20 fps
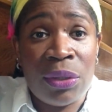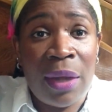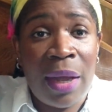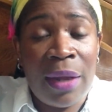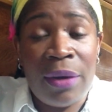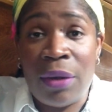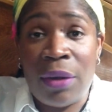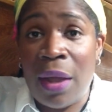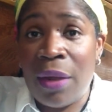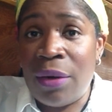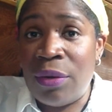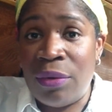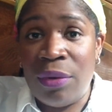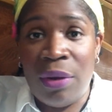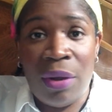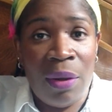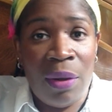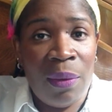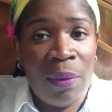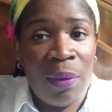I don't
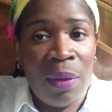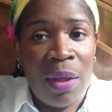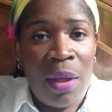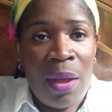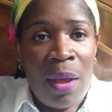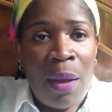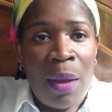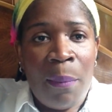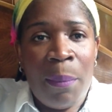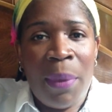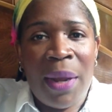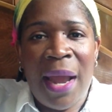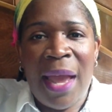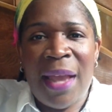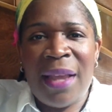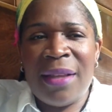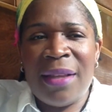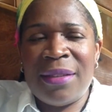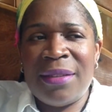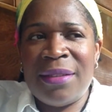know. But I
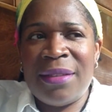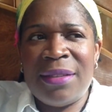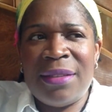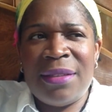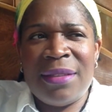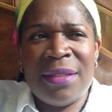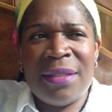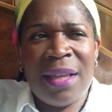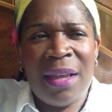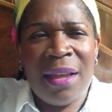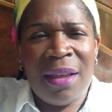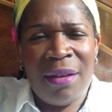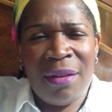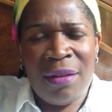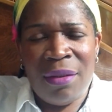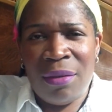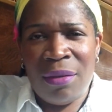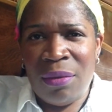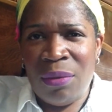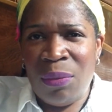could
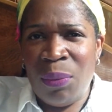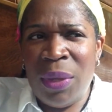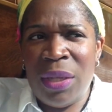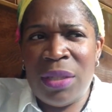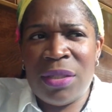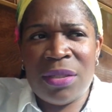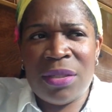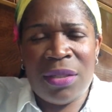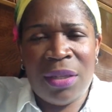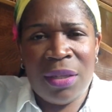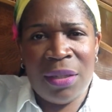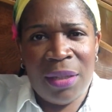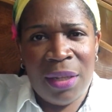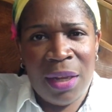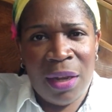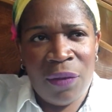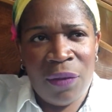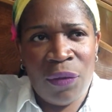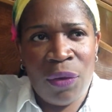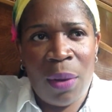tell we stood
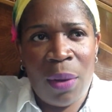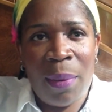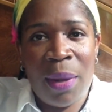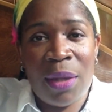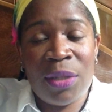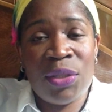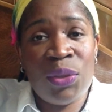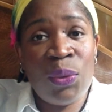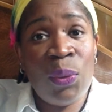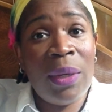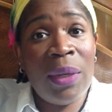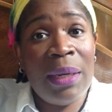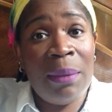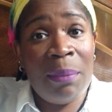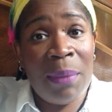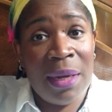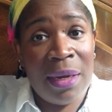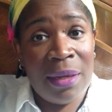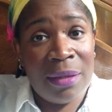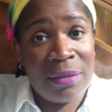there for about 20
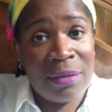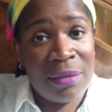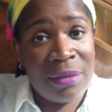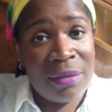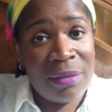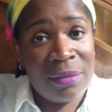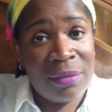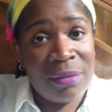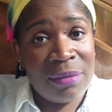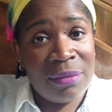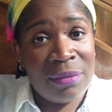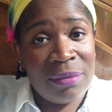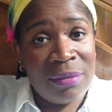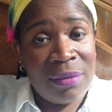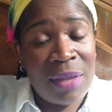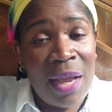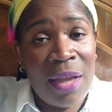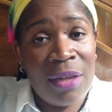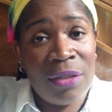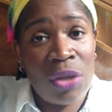minutes
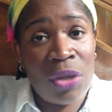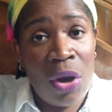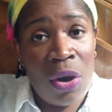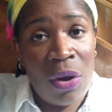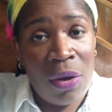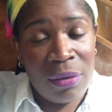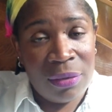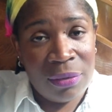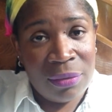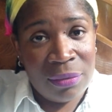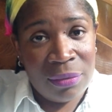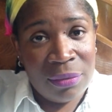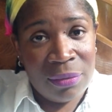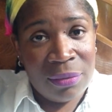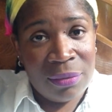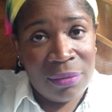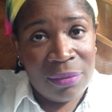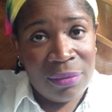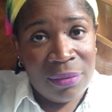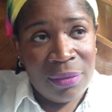and talked.
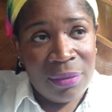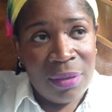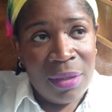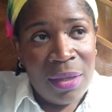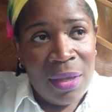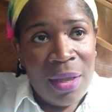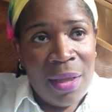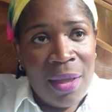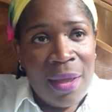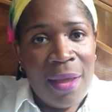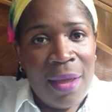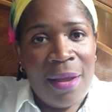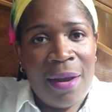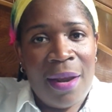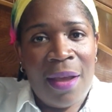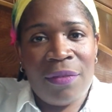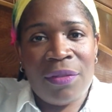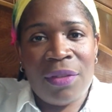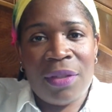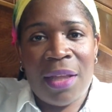And
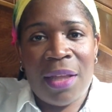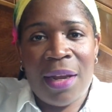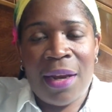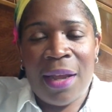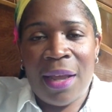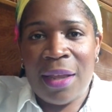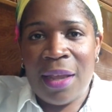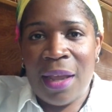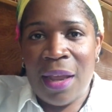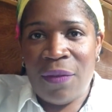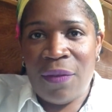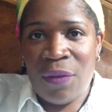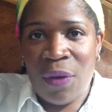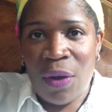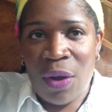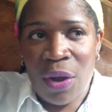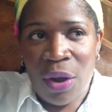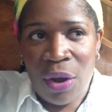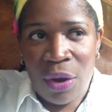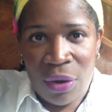after that, I gave
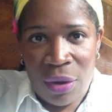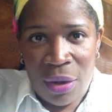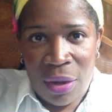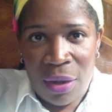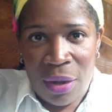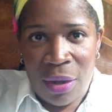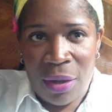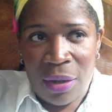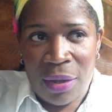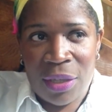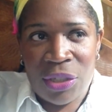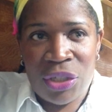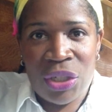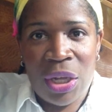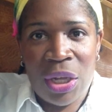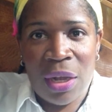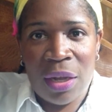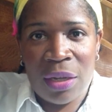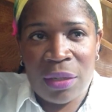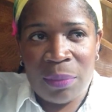her a hug. She
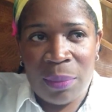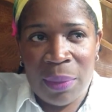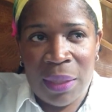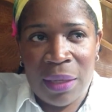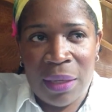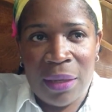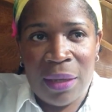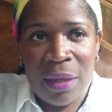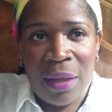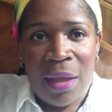hugged me.